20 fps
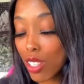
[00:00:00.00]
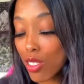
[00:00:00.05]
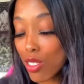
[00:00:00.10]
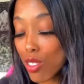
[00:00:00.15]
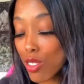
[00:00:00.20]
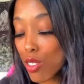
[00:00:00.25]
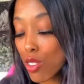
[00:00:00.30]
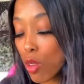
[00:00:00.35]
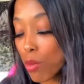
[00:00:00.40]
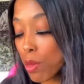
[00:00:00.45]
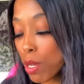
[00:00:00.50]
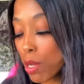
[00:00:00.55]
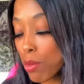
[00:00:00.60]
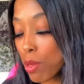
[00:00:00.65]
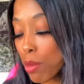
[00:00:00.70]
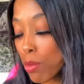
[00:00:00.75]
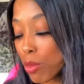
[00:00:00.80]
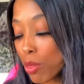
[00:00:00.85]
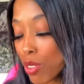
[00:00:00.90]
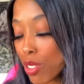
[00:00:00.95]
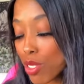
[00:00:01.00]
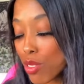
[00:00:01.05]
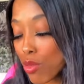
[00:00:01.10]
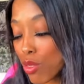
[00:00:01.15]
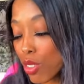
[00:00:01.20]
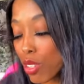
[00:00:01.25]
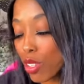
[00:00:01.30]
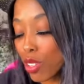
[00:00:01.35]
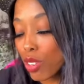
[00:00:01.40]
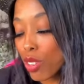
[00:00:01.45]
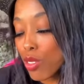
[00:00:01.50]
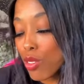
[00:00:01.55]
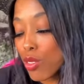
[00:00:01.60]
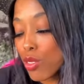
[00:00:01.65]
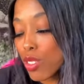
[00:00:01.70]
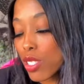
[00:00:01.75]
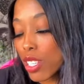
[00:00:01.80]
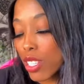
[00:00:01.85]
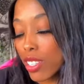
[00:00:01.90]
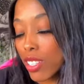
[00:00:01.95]
There's so many people just
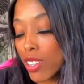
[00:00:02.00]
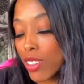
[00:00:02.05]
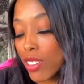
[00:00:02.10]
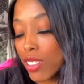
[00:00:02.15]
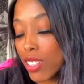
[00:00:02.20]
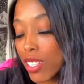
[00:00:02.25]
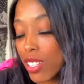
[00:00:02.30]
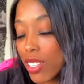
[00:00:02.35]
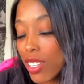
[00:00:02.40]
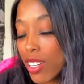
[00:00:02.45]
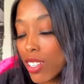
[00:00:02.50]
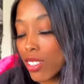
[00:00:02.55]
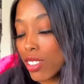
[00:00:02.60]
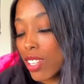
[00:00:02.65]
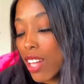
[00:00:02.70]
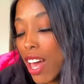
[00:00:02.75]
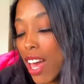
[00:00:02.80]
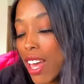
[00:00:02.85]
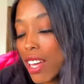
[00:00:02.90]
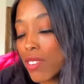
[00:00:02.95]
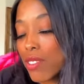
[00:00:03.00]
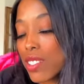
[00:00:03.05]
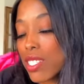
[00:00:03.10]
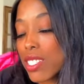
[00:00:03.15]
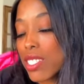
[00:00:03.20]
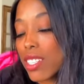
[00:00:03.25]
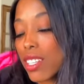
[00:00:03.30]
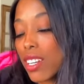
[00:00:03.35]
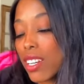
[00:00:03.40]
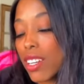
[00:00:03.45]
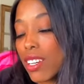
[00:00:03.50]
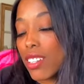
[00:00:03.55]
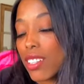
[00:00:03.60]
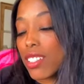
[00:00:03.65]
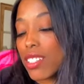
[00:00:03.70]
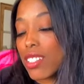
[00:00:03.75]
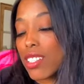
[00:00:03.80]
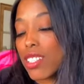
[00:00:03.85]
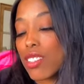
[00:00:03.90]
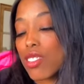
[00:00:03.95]
losing their lives
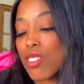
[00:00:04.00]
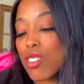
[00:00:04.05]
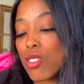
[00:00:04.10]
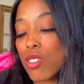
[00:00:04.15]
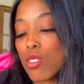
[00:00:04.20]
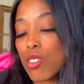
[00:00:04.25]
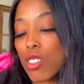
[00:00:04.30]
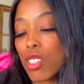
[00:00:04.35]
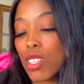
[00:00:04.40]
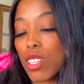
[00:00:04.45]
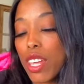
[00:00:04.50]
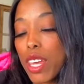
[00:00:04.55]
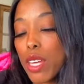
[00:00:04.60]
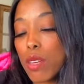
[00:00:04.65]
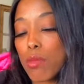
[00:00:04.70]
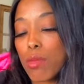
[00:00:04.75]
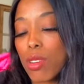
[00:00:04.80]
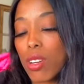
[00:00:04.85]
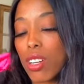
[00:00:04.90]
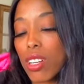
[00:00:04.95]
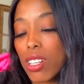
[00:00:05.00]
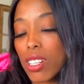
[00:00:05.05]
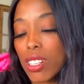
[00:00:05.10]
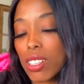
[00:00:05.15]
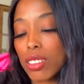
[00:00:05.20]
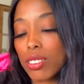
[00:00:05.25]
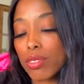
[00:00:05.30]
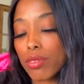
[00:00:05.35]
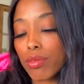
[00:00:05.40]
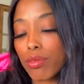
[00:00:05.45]
to just labor.